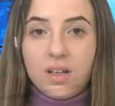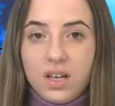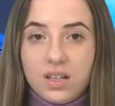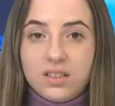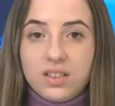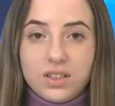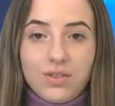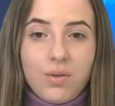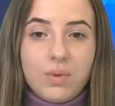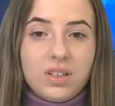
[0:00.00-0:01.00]
In an
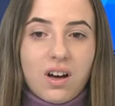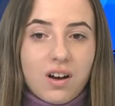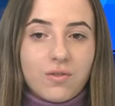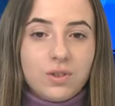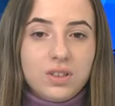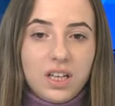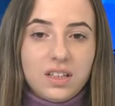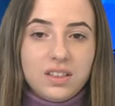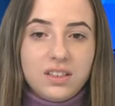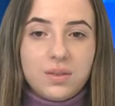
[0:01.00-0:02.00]
interview with Aravot
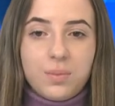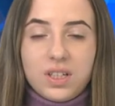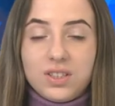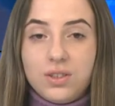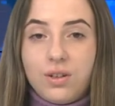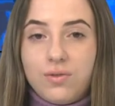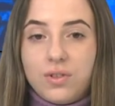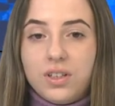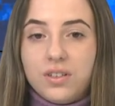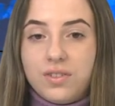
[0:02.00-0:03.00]
Daily, the Minister of
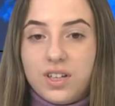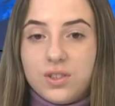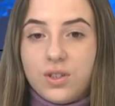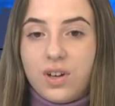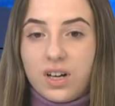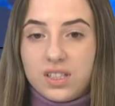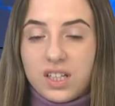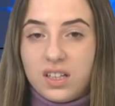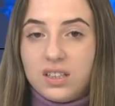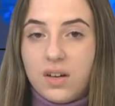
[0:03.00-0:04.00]
Foreign Affairs of
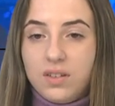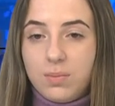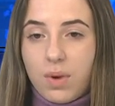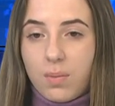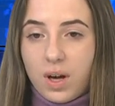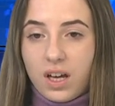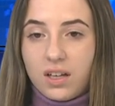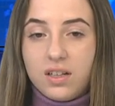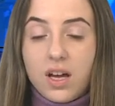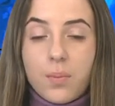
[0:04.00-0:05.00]
Artsakh, David
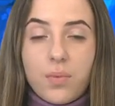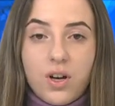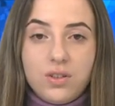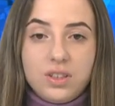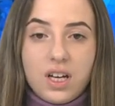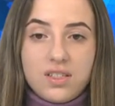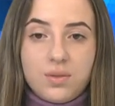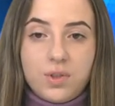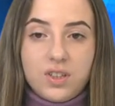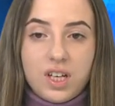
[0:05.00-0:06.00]
Babayan, prioritized
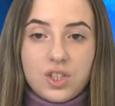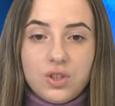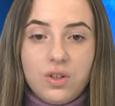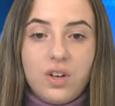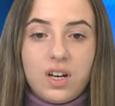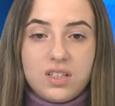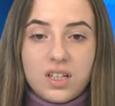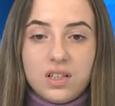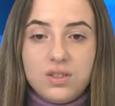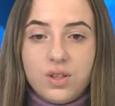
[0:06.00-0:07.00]
the protection of
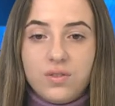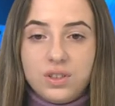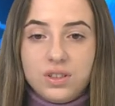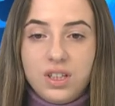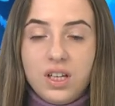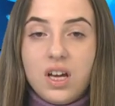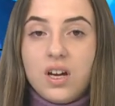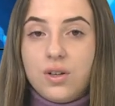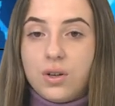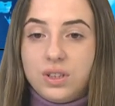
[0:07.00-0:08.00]
Artsakh's sovereignty,
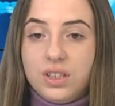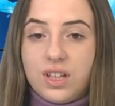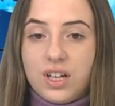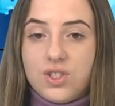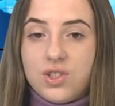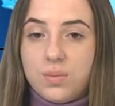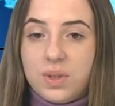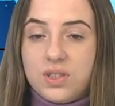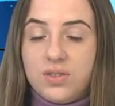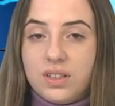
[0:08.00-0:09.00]
noting that it should
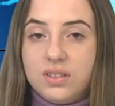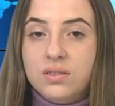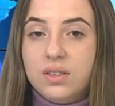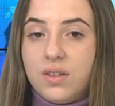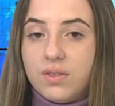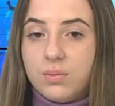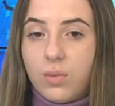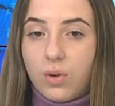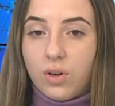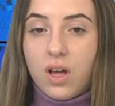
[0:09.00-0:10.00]
be strengthened even more.